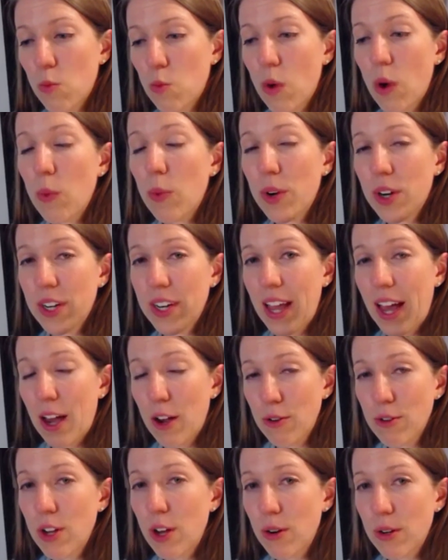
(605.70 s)
what we're
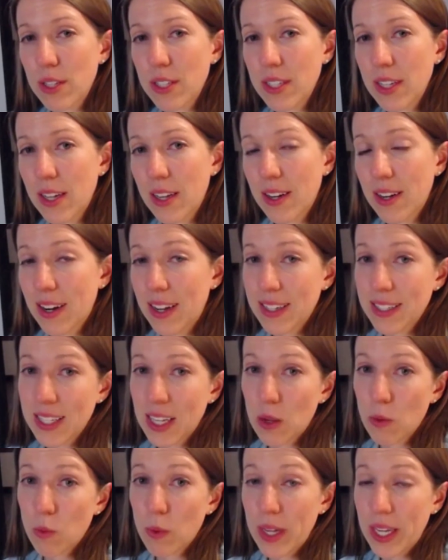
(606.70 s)
now noticing, and I
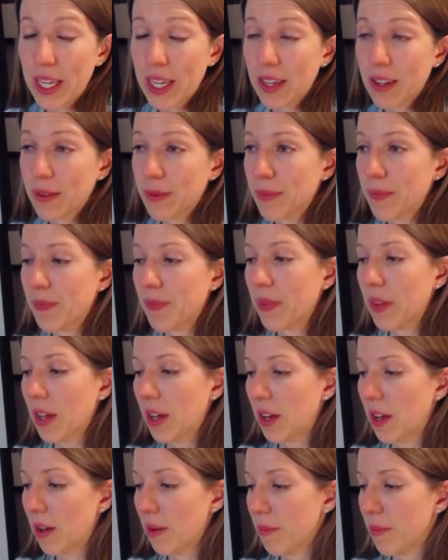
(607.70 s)
say we
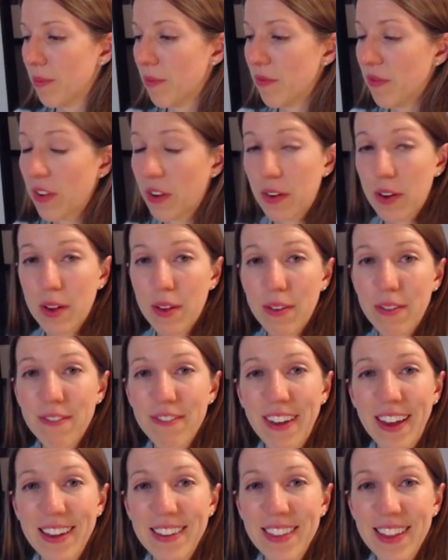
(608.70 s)
very
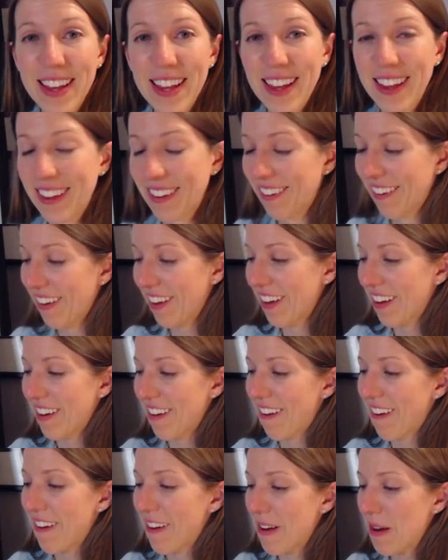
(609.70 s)
vaguely,
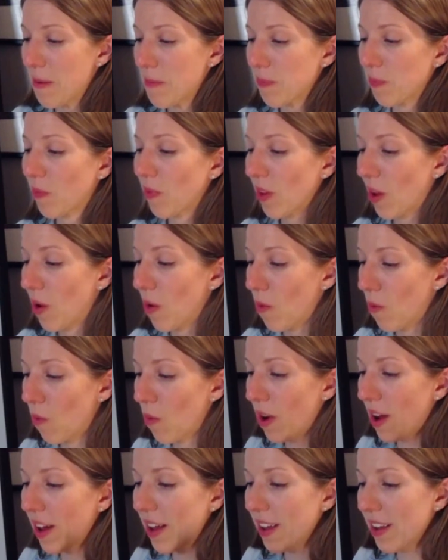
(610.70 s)

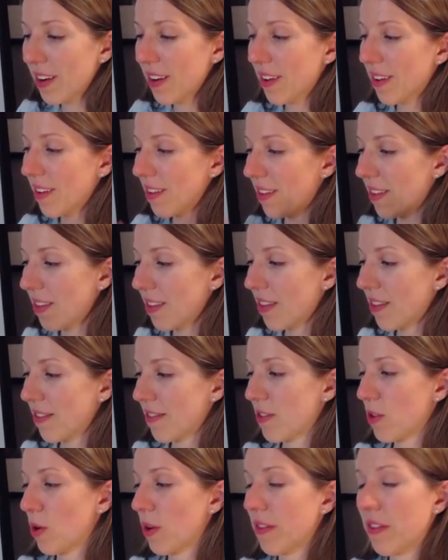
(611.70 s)
what
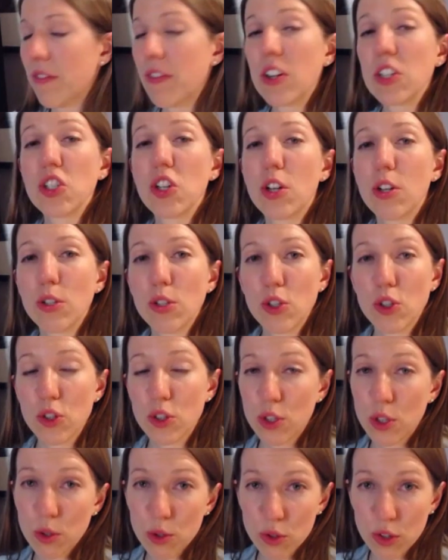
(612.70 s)
sort of the functional
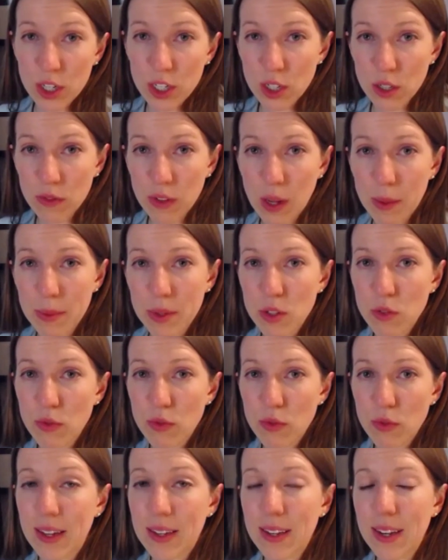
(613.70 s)
nutrition realm is
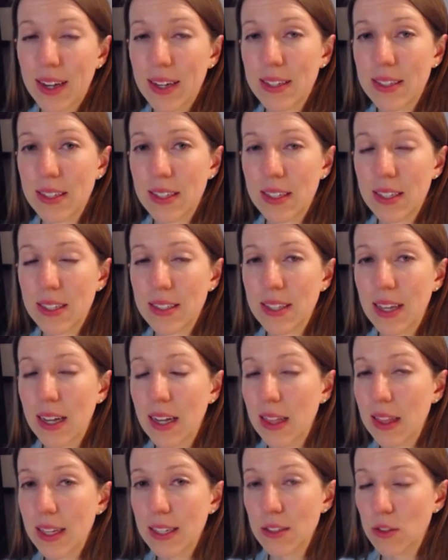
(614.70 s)
recognizing is that
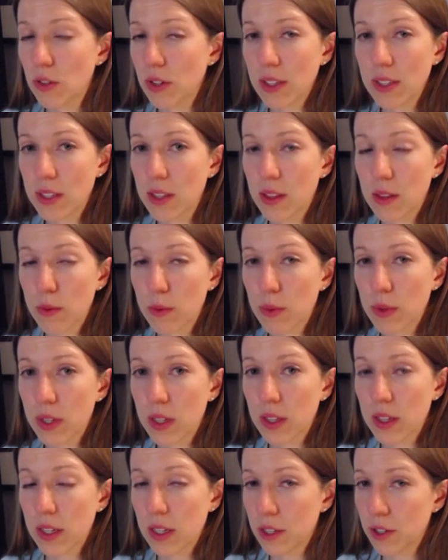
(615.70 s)
cholesterol isn't the
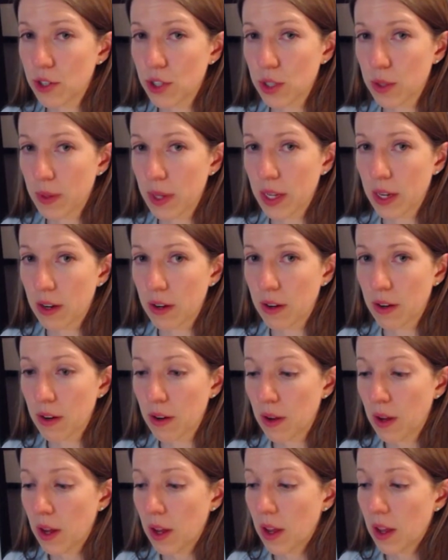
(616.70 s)
real issue here.
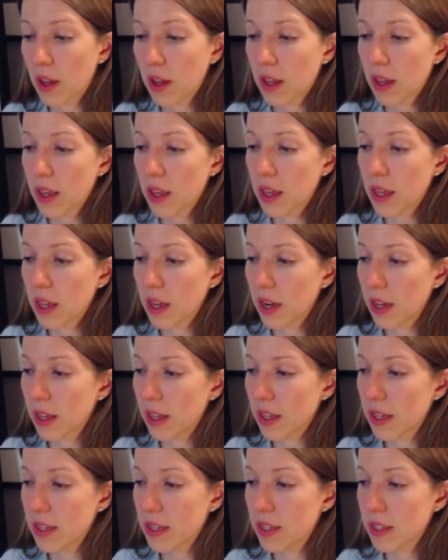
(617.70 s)
It
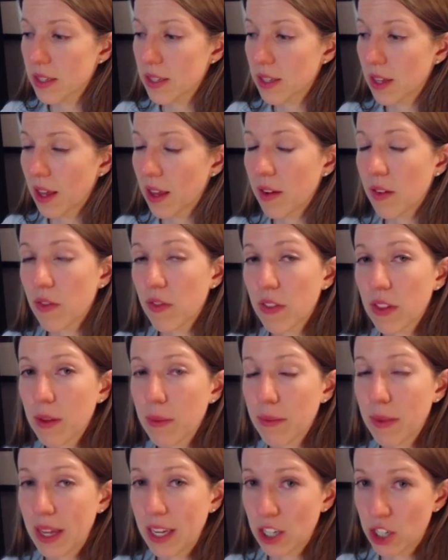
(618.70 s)
is
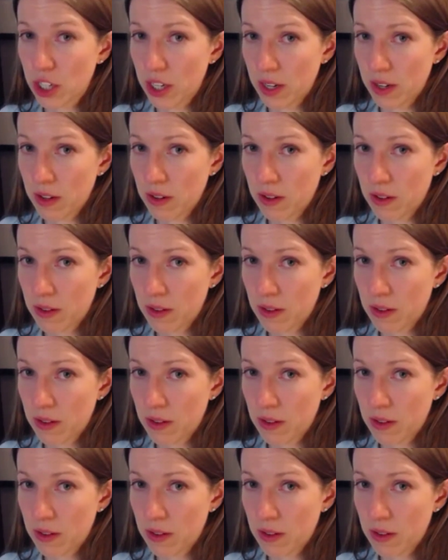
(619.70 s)
inflammation.